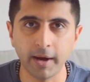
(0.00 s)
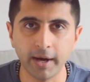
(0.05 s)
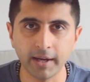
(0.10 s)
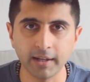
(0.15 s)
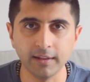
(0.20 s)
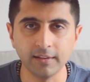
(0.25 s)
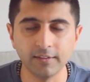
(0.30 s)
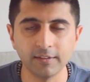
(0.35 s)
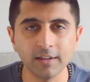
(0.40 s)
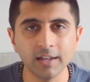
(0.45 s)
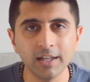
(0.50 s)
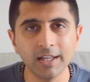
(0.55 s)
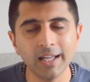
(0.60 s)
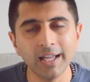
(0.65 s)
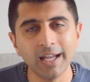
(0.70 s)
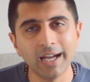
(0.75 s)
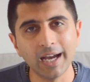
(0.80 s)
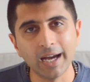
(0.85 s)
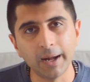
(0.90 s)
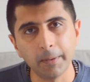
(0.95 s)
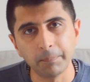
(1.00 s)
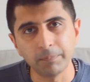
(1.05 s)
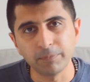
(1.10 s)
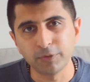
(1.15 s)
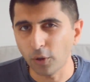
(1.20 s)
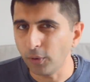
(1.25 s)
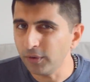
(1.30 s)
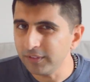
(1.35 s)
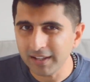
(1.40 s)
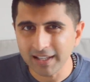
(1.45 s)
markets.
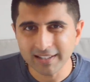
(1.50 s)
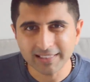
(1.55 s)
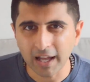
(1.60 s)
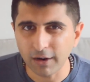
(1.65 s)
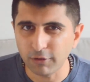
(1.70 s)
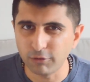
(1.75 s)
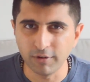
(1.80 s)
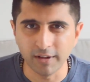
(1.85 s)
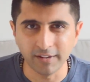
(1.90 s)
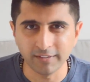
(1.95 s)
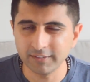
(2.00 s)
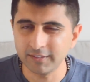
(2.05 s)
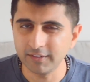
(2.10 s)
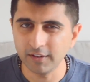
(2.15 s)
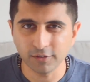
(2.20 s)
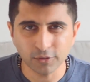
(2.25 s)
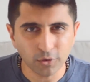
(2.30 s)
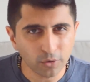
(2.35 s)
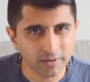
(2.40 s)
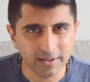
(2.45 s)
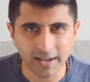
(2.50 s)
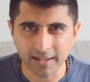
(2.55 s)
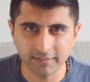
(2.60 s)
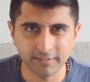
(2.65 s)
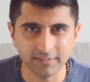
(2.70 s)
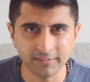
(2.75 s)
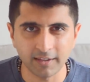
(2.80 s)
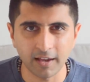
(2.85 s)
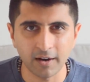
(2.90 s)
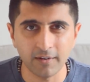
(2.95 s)
Don't take that risk. It's not
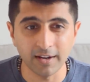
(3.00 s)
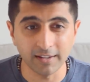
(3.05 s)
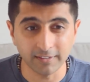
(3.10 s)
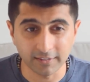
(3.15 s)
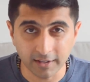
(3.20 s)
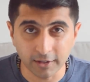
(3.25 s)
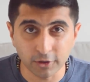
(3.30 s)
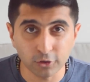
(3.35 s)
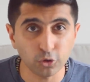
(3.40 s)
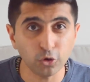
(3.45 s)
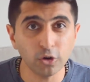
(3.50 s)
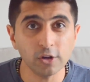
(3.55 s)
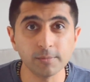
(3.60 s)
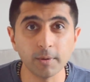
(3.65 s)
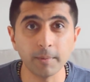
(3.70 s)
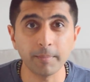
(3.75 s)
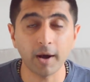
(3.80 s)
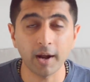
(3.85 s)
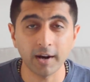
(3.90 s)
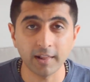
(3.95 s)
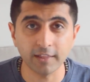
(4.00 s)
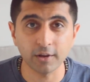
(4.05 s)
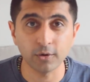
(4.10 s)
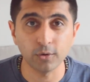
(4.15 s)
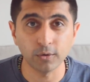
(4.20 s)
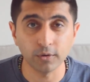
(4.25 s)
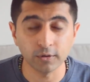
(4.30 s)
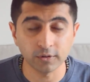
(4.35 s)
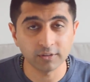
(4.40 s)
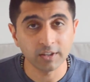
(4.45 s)
necessary. It's an enjoyable part of the
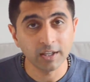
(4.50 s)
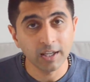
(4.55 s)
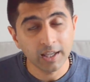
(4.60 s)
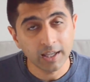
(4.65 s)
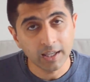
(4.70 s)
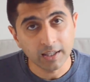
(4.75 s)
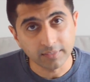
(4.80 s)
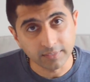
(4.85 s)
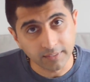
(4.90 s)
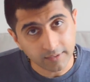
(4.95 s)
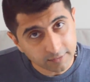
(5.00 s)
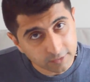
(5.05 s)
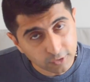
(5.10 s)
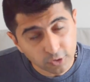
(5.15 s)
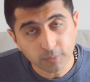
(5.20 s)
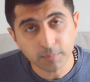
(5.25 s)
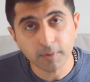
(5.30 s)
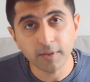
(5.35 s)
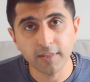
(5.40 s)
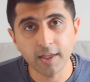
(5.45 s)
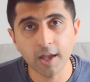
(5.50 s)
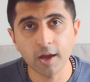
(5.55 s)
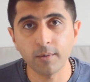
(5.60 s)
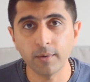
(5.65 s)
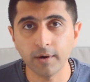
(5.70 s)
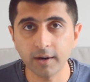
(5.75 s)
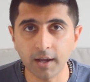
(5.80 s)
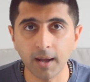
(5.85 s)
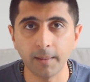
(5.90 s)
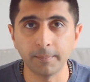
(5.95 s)
course. This could be the area
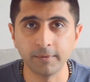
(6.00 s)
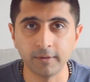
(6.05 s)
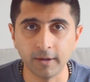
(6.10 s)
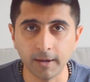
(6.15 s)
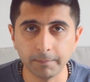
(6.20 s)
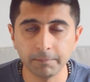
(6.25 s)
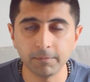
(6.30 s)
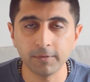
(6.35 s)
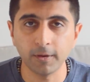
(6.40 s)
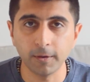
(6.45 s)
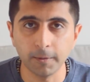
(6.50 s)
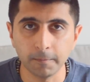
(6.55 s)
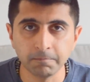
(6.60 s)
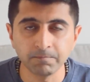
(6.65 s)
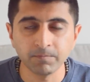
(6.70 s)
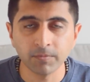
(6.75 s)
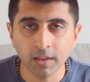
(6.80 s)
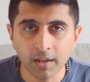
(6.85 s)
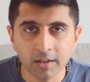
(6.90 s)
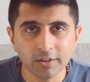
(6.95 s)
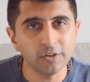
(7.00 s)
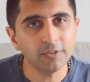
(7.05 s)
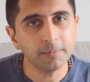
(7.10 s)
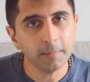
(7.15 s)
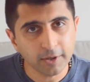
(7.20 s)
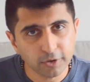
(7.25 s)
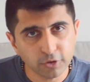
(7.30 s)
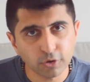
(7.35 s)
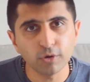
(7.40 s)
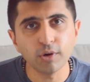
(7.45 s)
where it comes up. So just
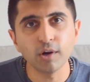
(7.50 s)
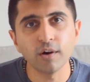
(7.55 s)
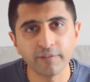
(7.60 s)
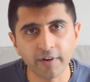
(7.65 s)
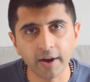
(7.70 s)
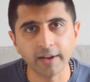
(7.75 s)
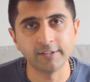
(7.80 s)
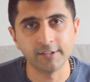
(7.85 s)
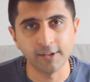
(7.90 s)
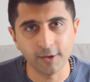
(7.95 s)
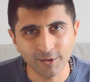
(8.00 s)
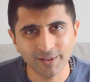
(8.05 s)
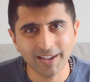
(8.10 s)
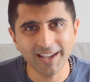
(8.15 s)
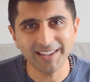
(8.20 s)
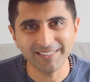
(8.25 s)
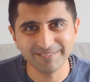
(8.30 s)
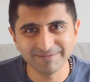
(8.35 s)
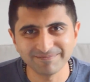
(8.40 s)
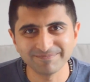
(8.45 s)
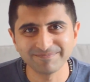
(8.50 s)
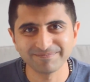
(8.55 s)
make sure you revise it, okay?